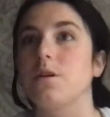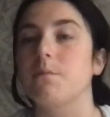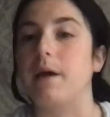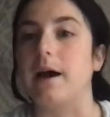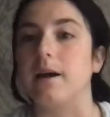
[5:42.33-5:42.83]

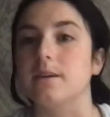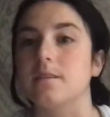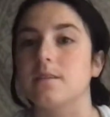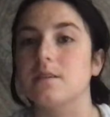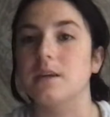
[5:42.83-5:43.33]

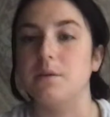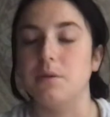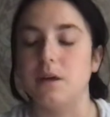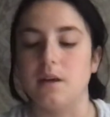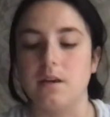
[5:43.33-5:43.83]
bags can
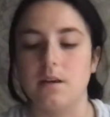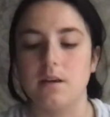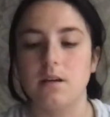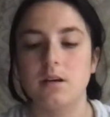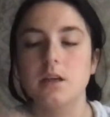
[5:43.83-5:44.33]
be
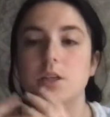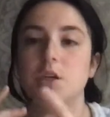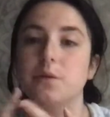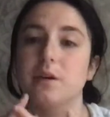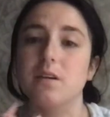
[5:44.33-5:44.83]

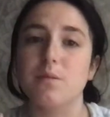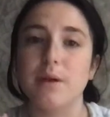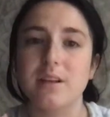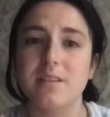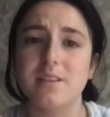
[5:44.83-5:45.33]
too
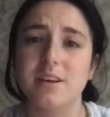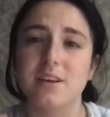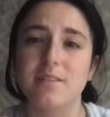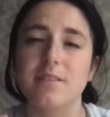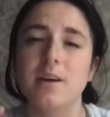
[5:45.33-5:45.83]
expensive